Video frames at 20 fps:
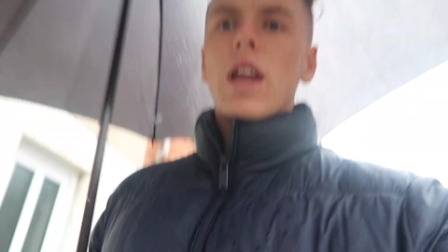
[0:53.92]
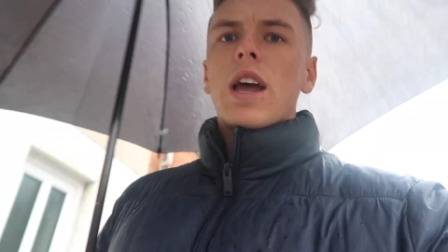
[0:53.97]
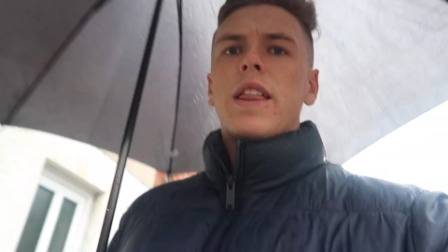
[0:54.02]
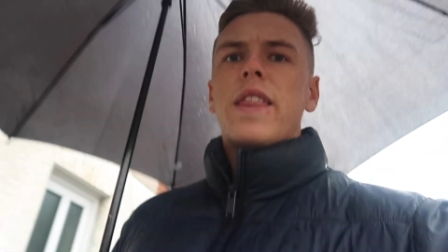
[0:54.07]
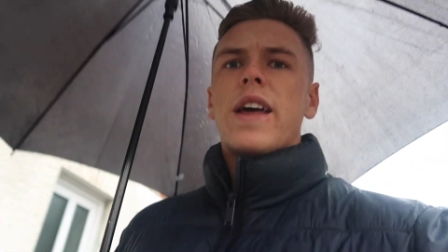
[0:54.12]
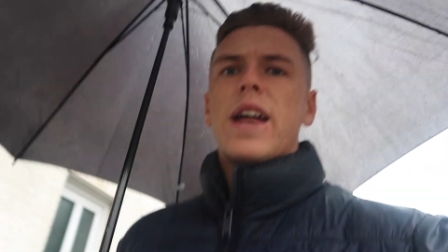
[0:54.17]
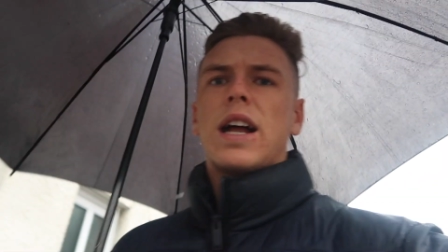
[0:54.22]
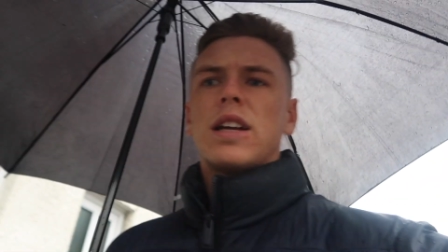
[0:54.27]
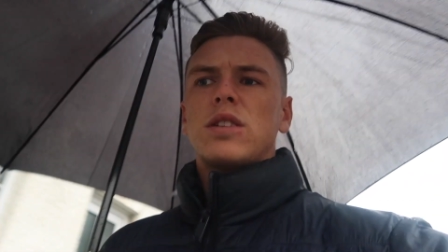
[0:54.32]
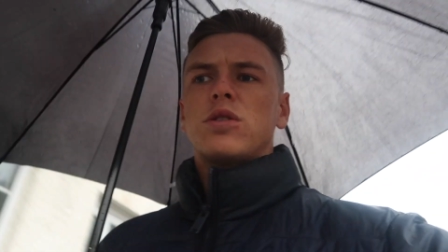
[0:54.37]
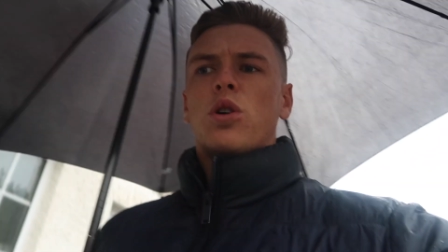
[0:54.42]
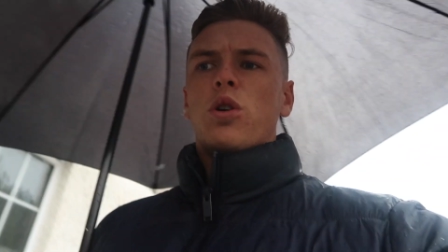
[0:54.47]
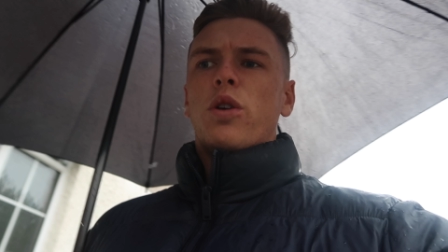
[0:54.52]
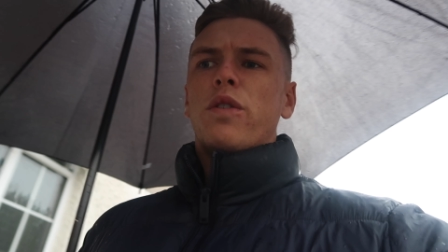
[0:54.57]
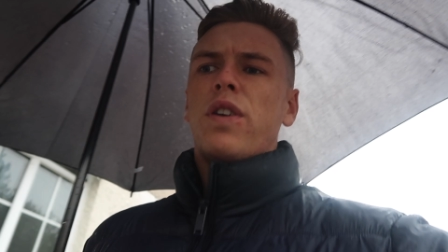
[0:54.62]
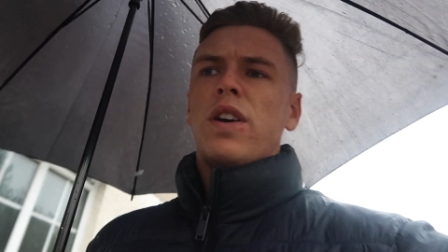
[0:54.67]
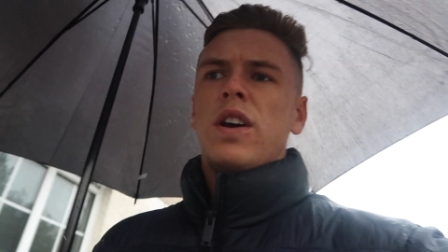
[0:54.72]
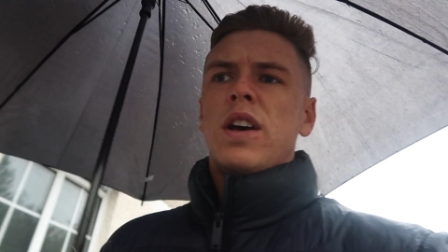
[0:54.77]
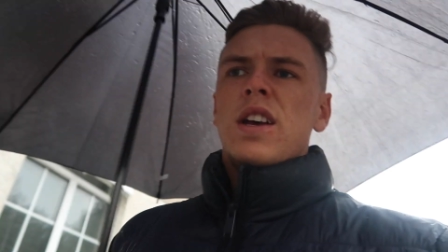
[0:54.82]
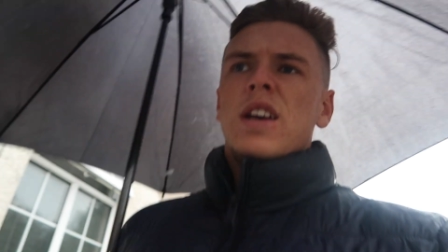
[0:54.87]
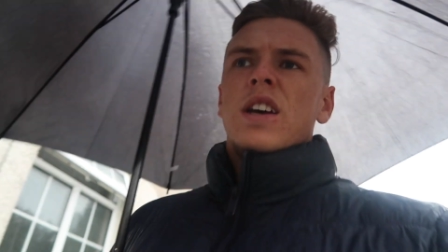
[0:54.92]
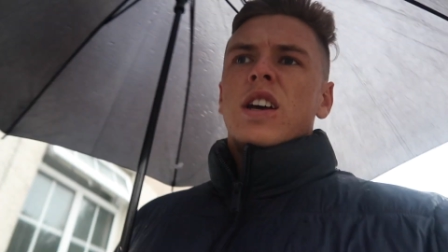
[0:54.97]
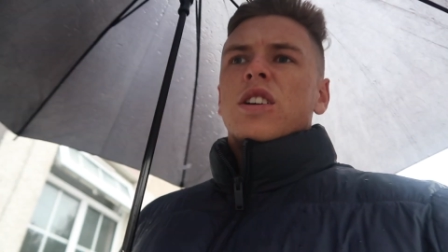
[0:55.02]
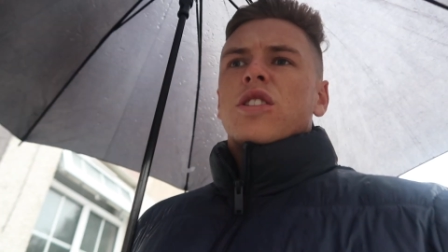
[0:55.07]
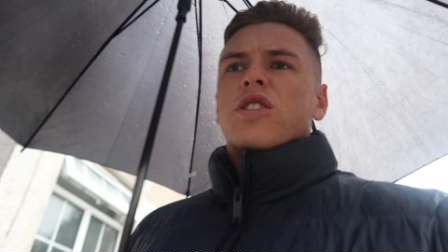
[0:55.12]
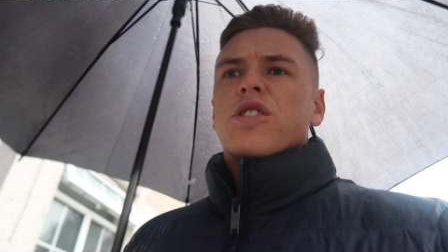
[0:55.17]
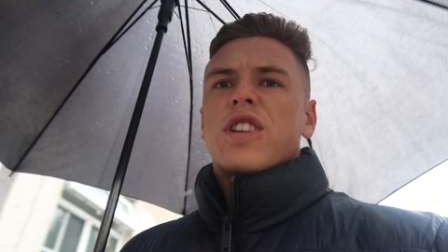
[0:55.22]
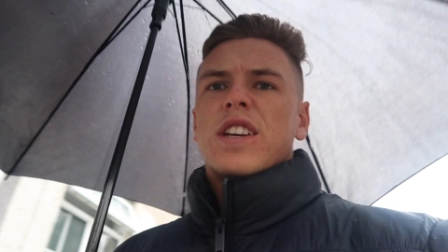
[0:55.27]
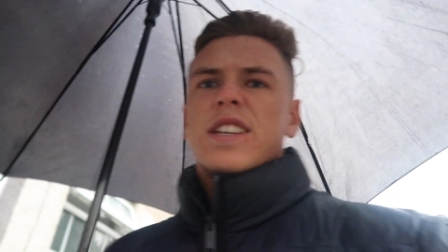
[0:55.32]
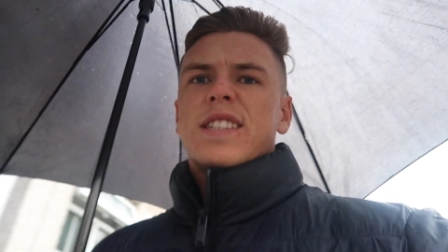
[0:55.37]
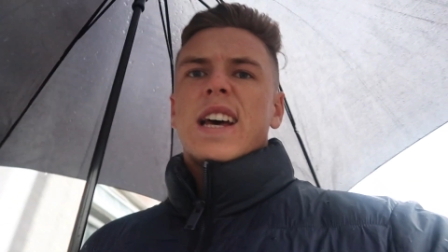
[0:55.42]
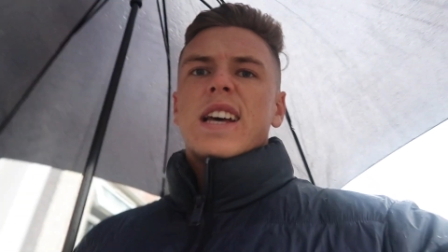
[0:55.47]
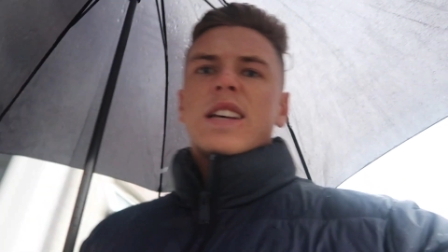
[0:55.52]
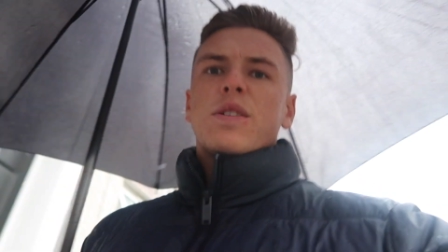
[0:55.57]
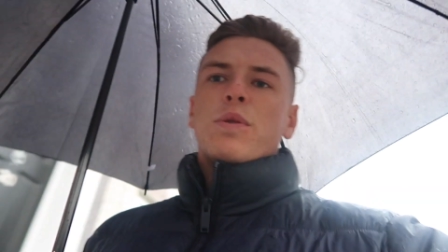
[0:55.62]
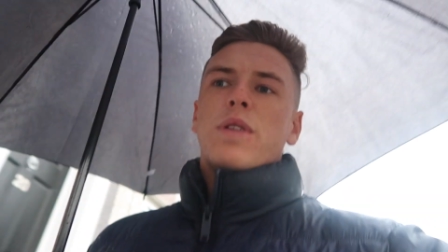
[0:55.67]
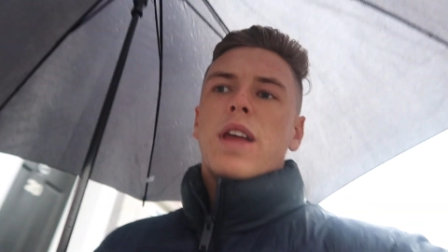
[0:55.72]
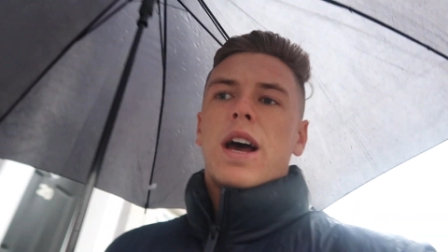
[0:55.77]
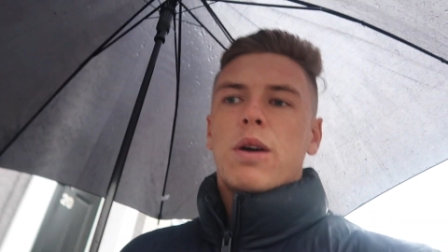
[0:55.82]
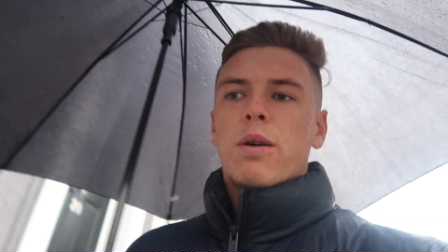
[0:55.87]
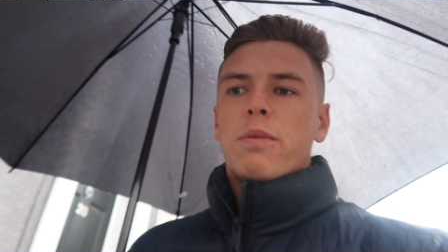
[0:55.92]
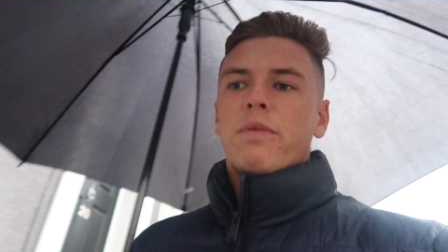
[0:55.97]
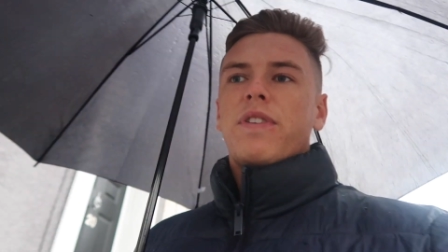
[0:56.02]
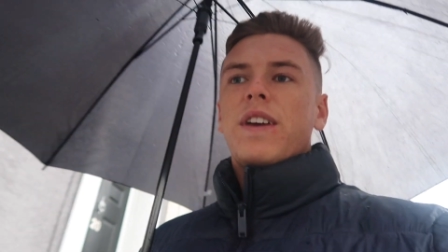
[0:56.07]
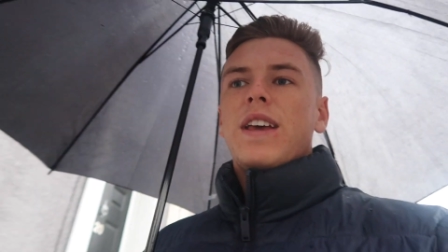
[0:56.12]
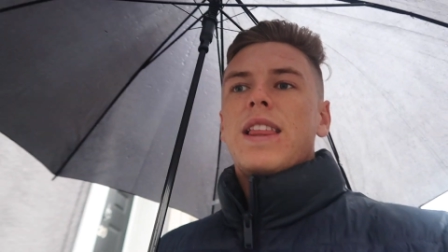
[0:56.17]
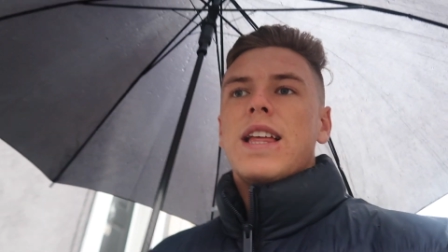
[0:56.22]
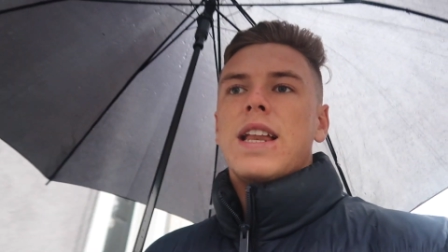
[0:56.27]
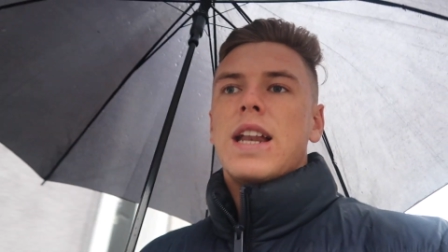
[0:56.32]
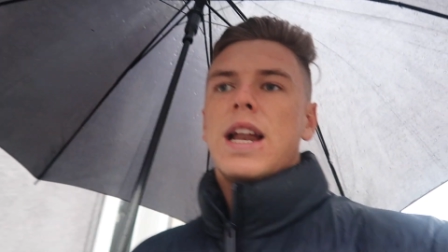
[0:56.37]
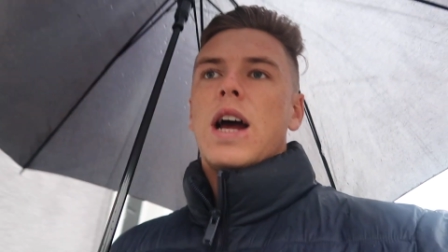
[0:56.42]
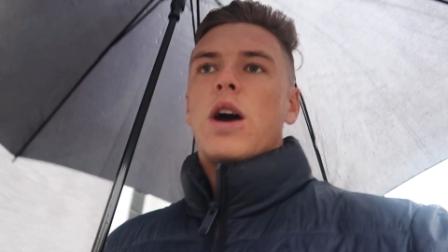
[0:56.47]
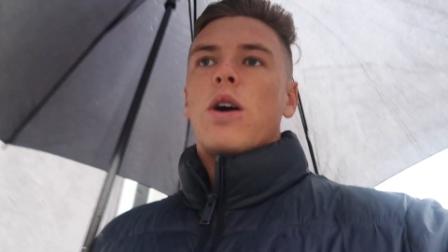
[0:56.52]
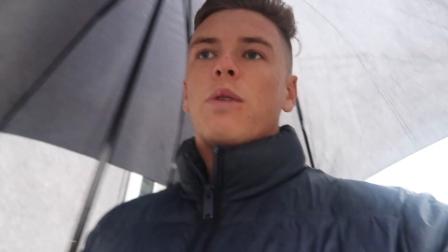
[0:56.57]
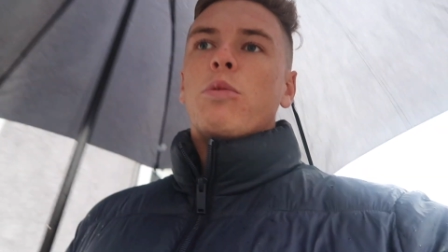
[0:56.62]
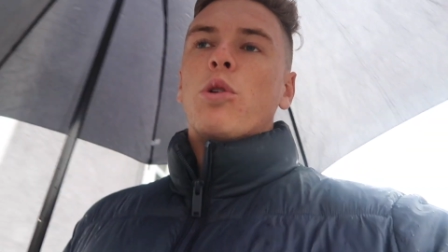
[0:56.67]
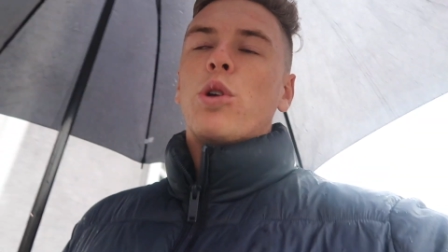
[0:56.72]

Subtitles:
And then I'll sort of just assess with how I'm feeling and how I'm